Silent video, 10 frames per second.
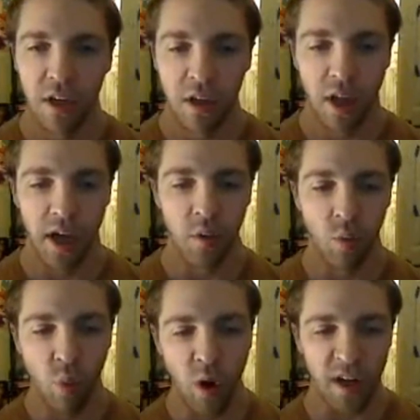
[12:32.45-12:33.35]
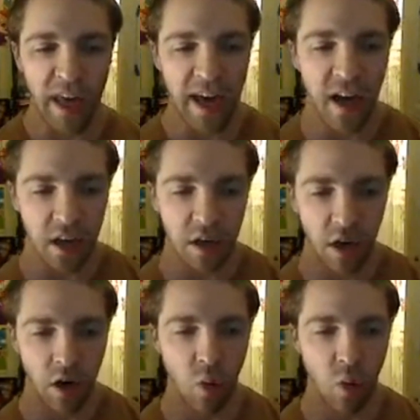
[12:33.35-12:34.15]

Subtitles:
like, where can I go,